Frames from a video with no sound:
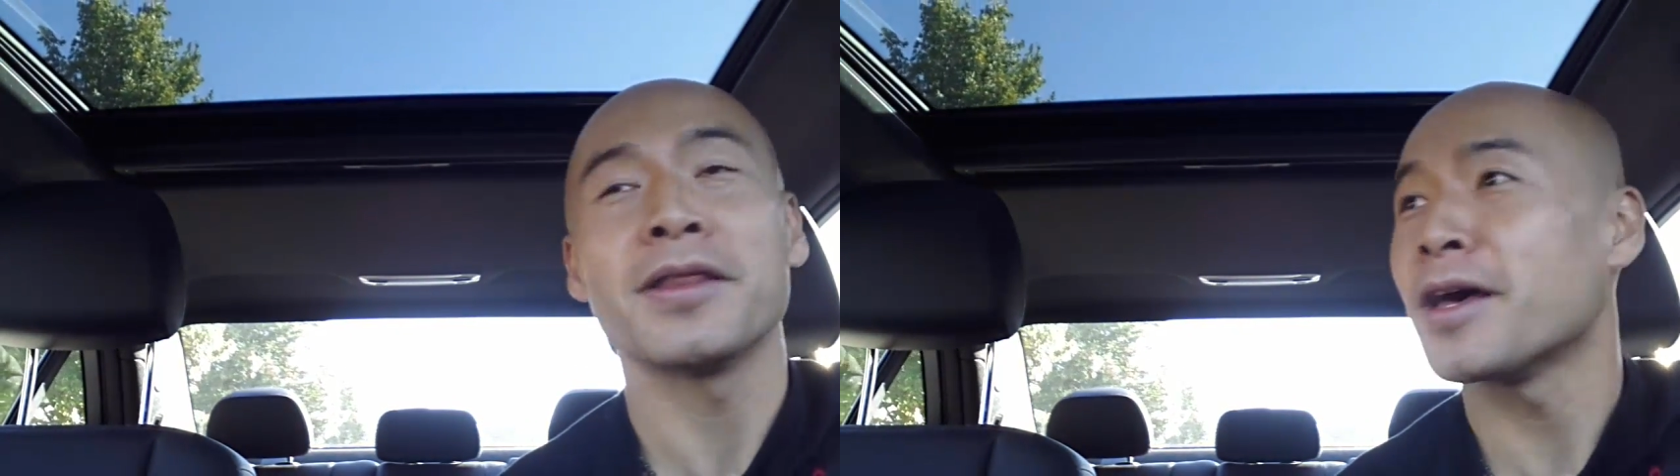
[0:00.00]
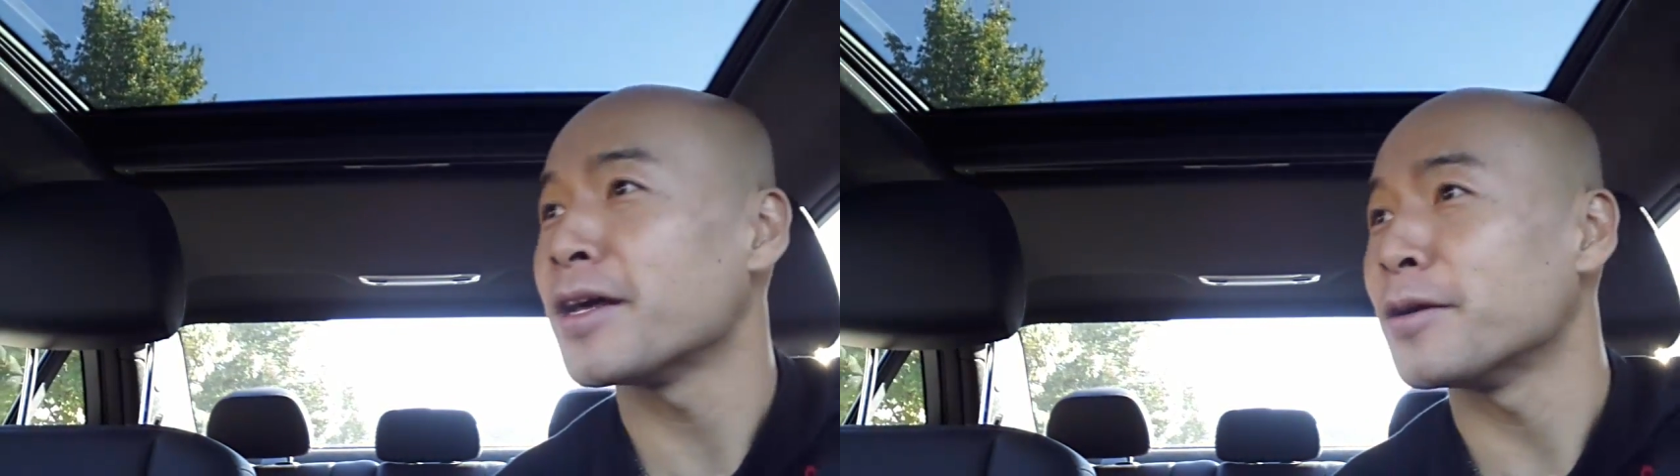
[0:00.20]

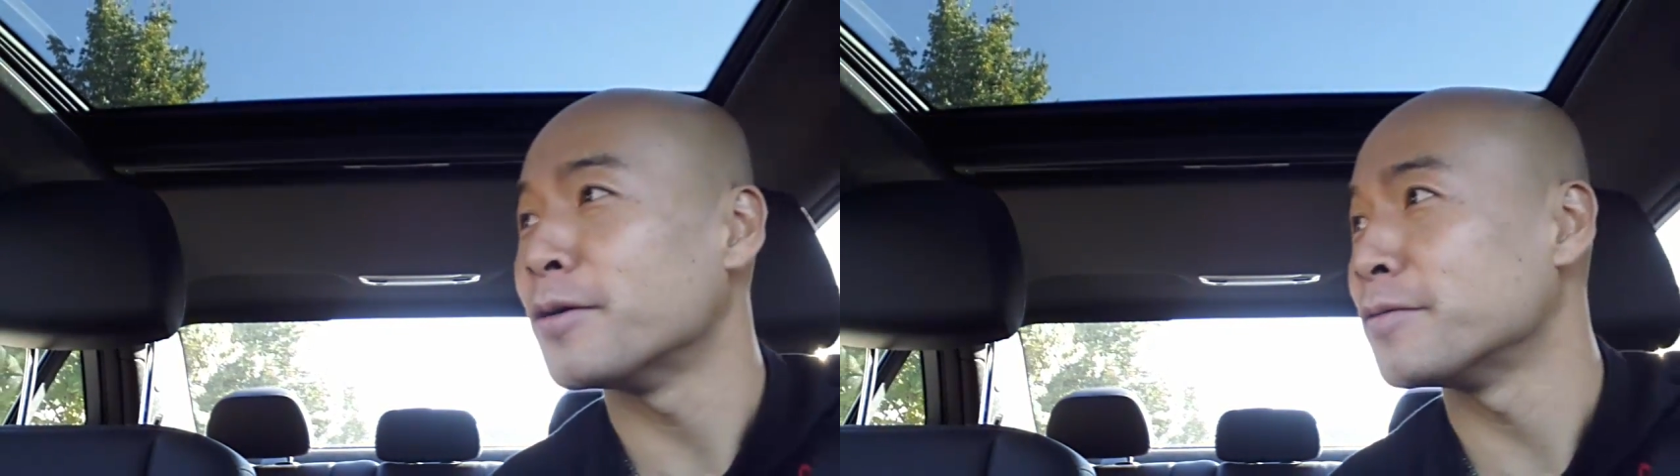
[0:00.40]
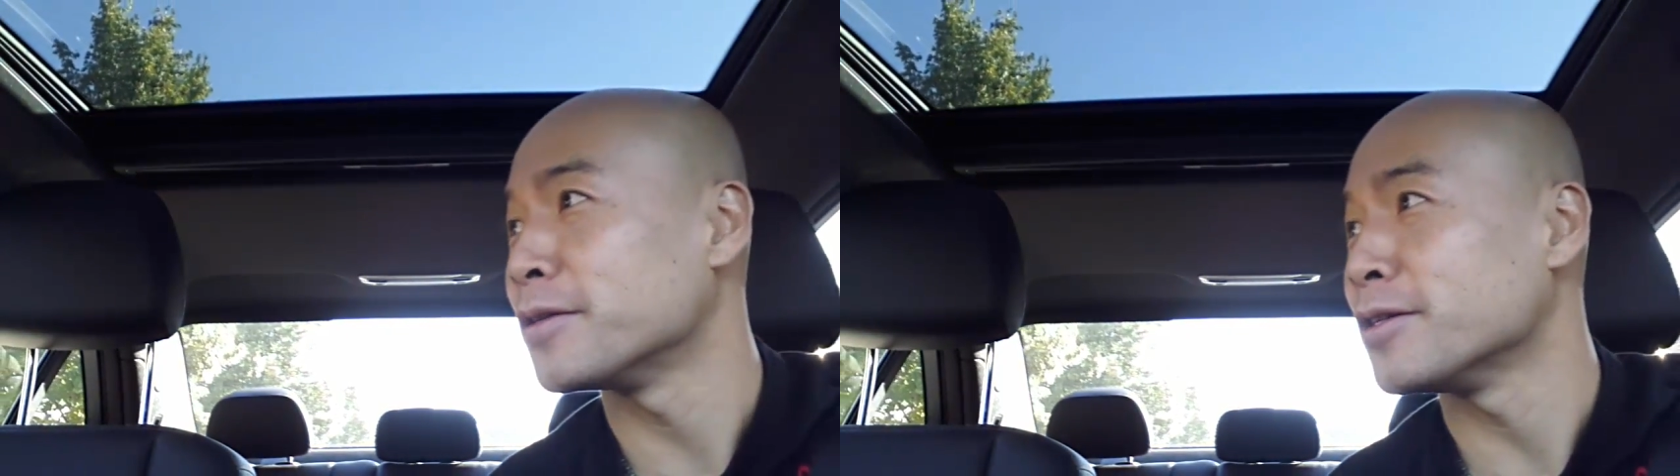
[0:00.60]
that
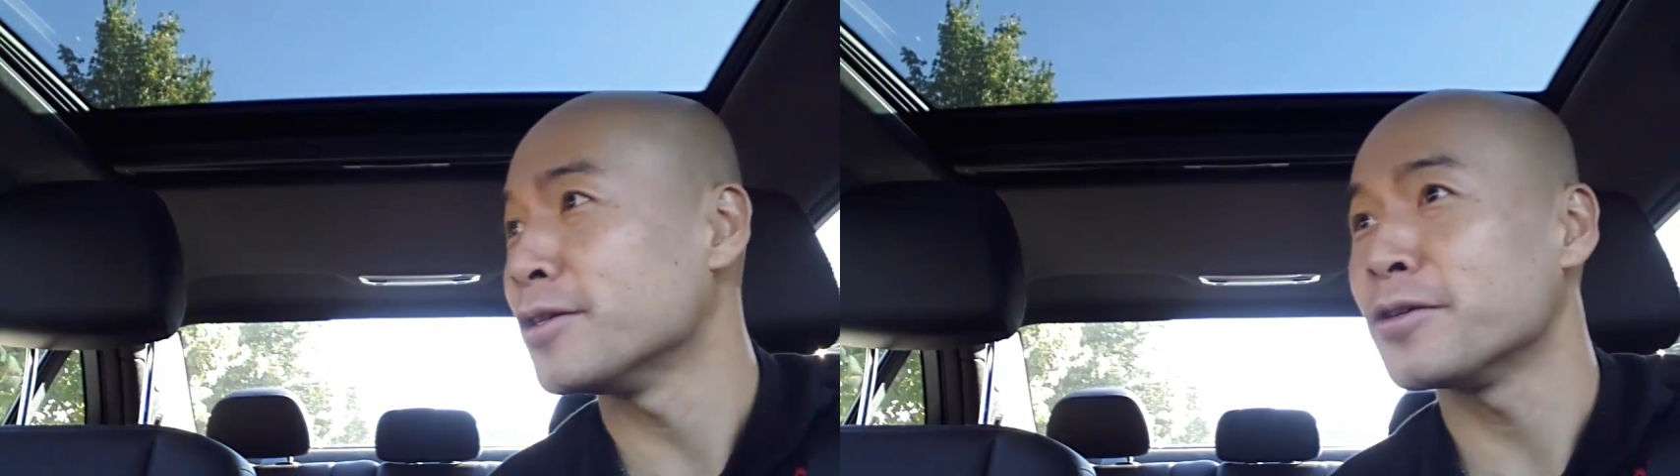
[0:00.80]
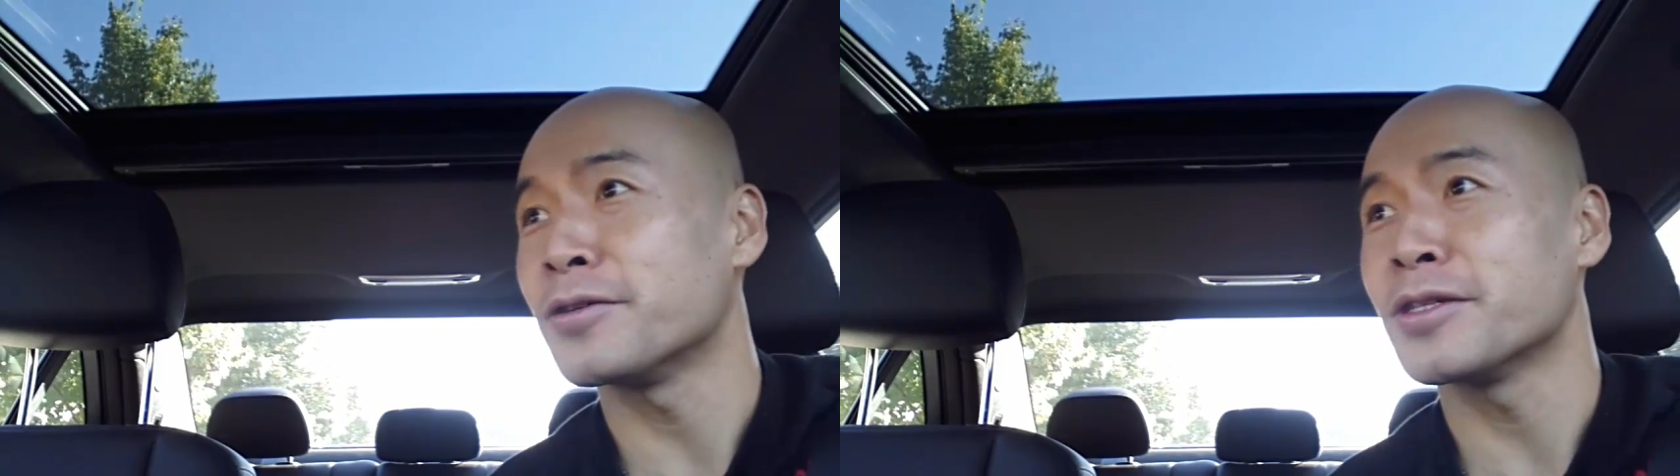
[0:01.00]
over the
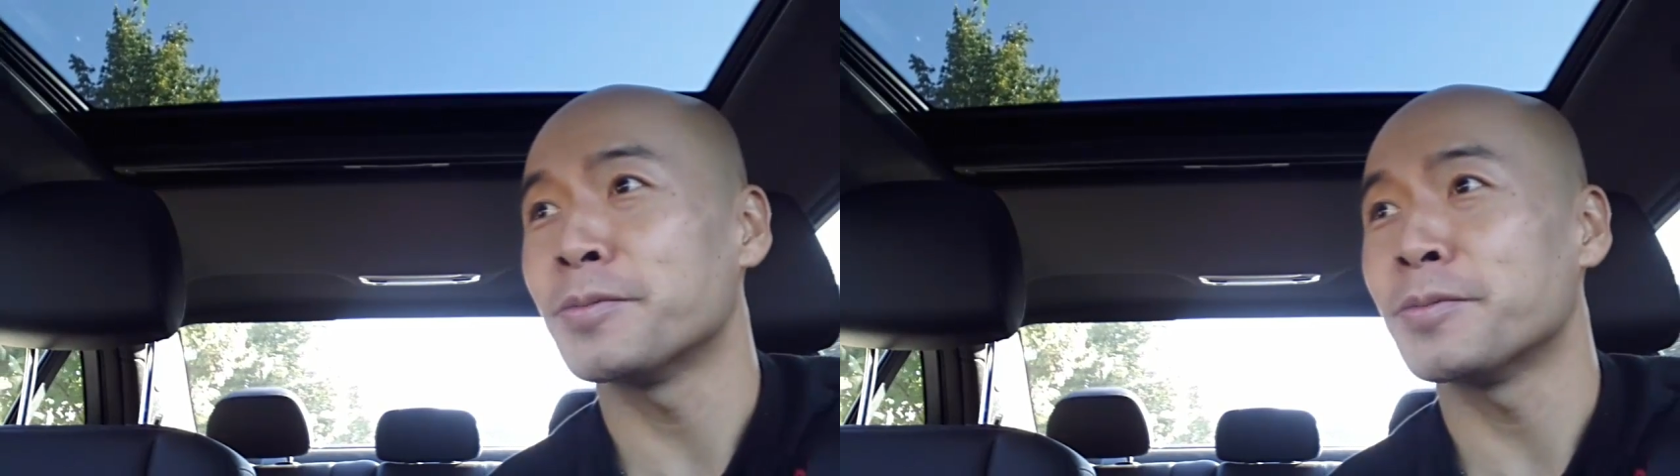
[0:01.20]
years,